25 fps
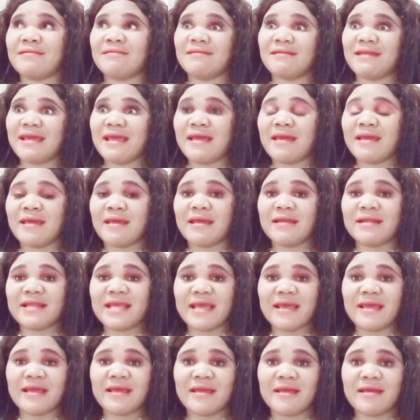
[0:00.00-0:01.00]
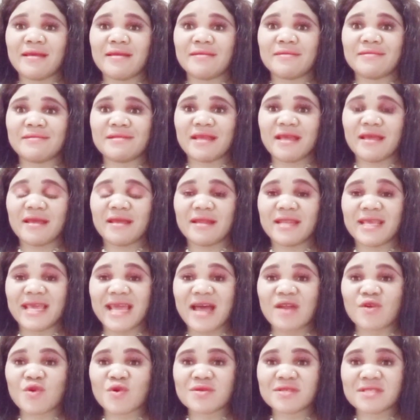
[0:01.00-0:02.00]
they
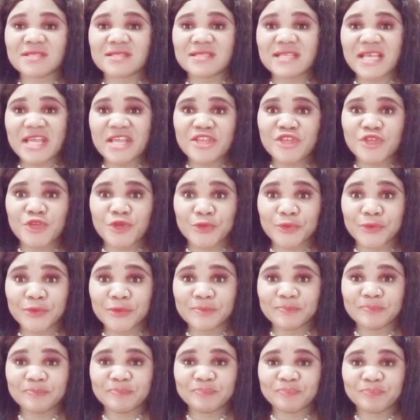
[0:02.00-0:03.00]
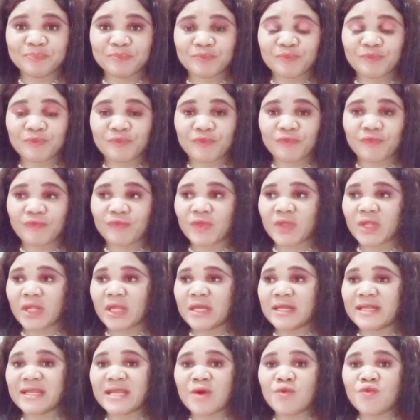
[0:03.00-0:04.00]
are not seeing you,
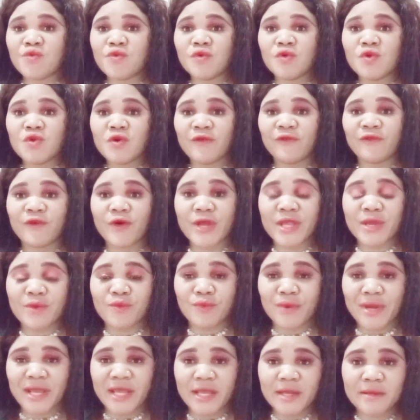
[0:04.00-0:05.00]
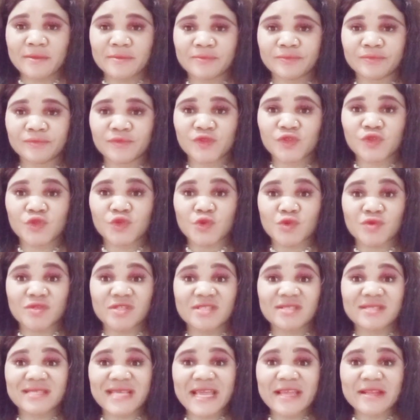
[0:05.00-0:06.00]
they will look for a way to
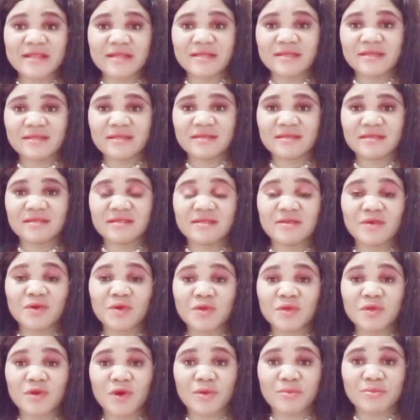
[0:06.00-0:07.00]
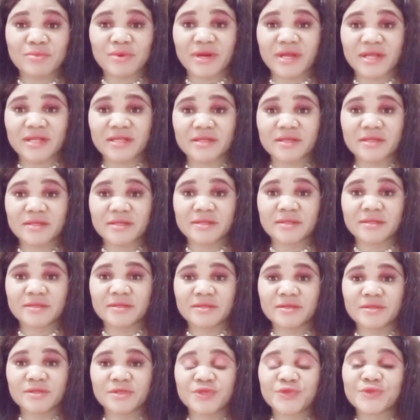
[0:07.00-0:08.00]
send the cobweb
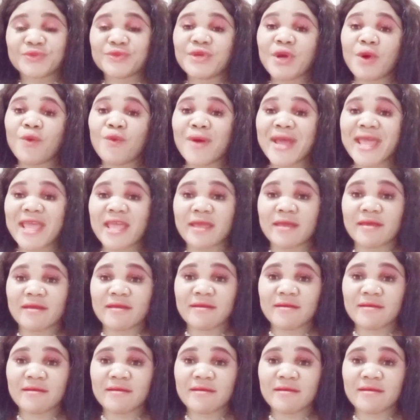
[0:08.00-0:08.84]
to your way.